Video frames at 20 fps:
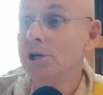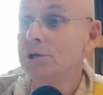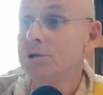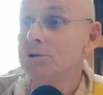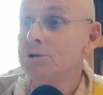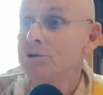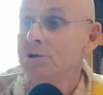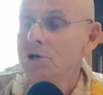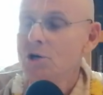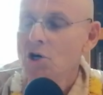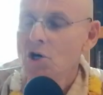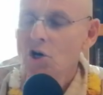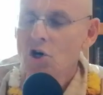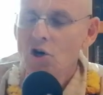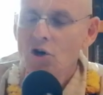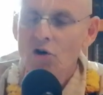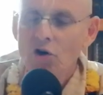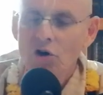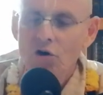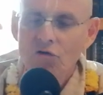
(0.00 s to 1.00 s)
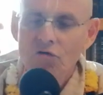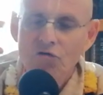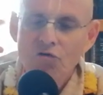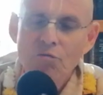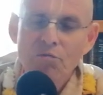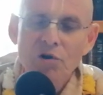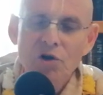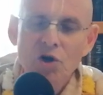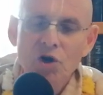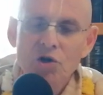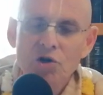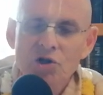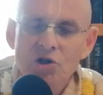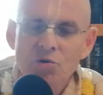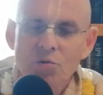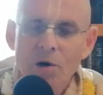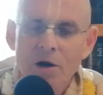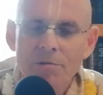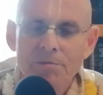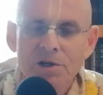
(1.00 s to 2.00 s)
yes. Uh, Rupa
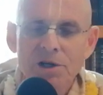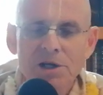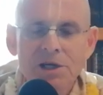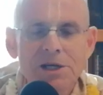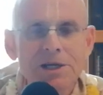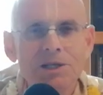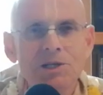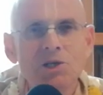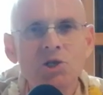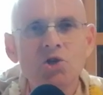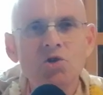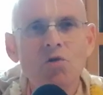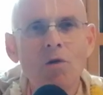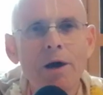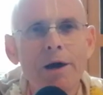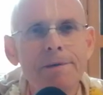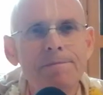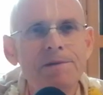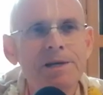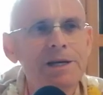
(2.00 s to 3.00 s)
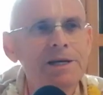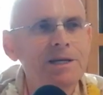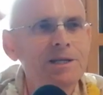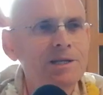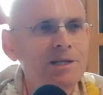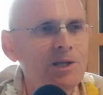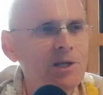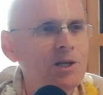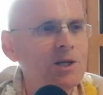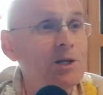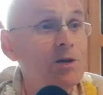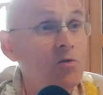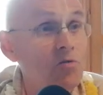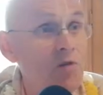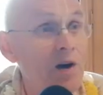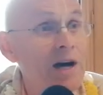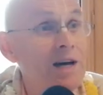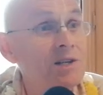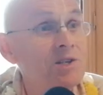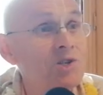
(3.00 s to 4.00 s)
Goswami is described as the
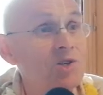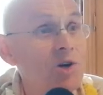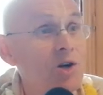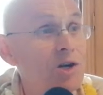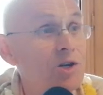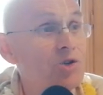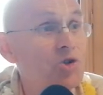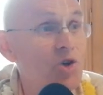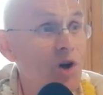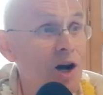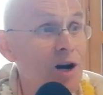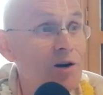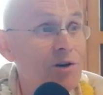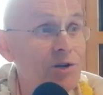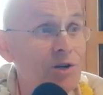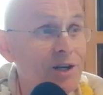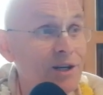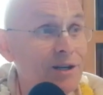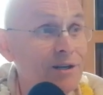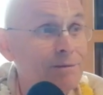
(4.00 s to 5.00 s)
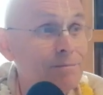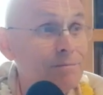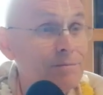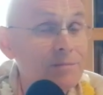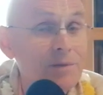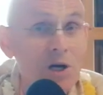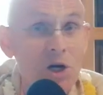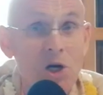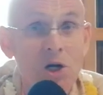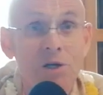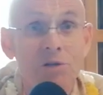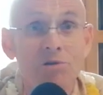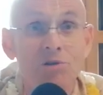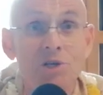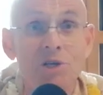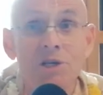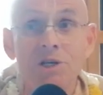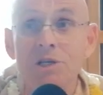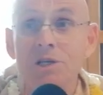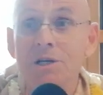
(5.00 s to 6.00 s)
Ras Acharya, uh,
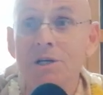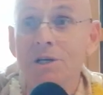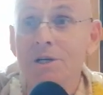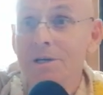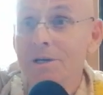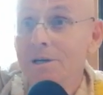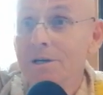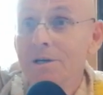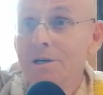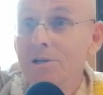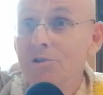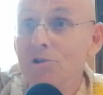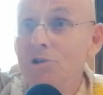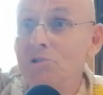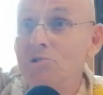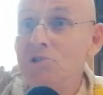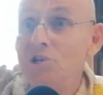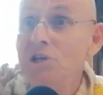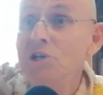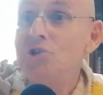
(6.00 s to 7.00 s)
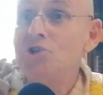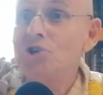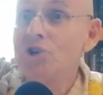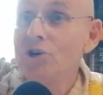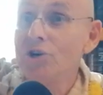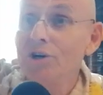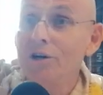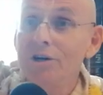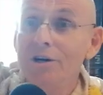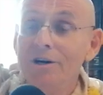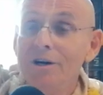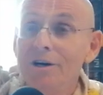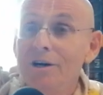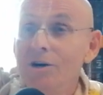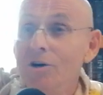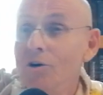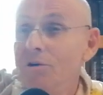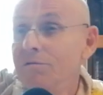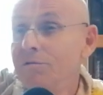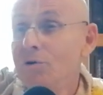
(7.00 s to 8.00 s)
the, the teacher
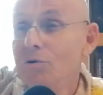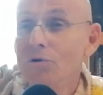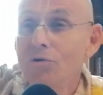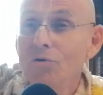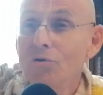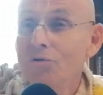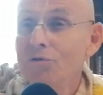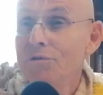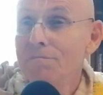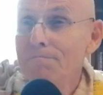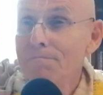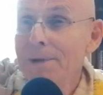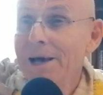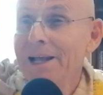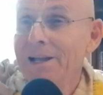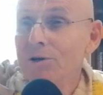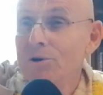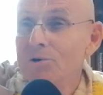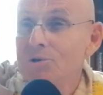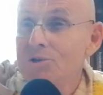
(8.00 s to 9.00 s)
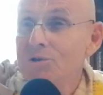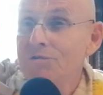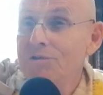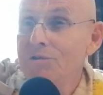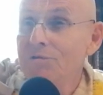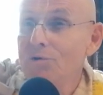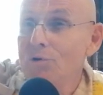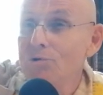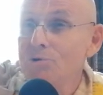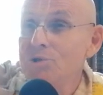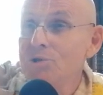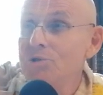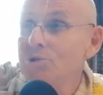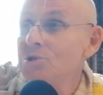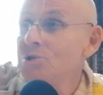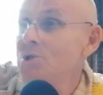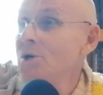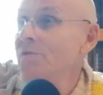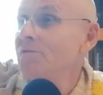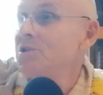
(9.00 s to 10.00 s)
of all the mellows of
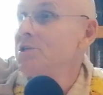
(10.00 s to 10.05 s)
devotional